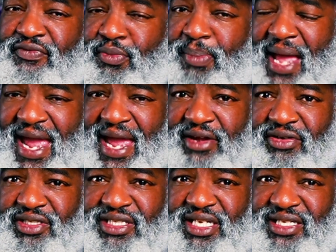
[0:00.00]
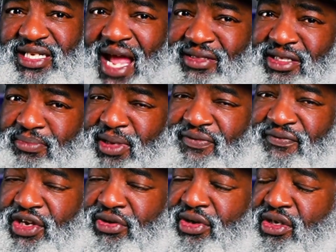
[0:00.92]
patterns that not to be
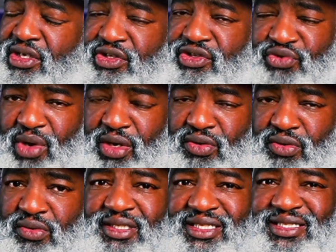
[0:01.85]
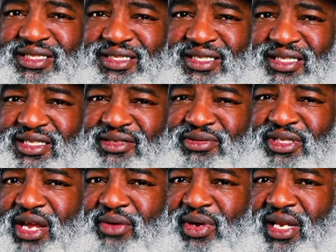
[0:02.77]
feared or controlled, the systems
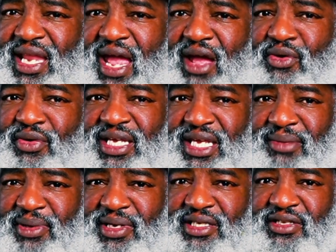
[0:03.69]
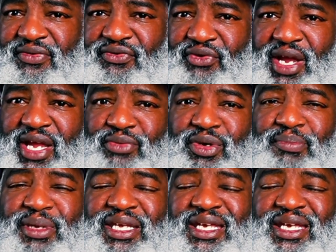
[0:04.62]
they rely on keeping us afraid would
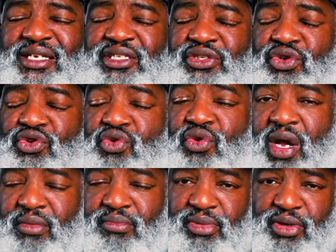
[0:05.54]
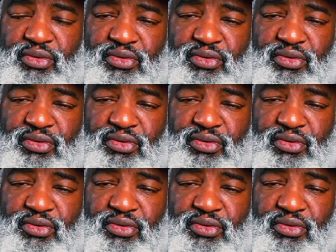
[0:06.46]
begin to crumble.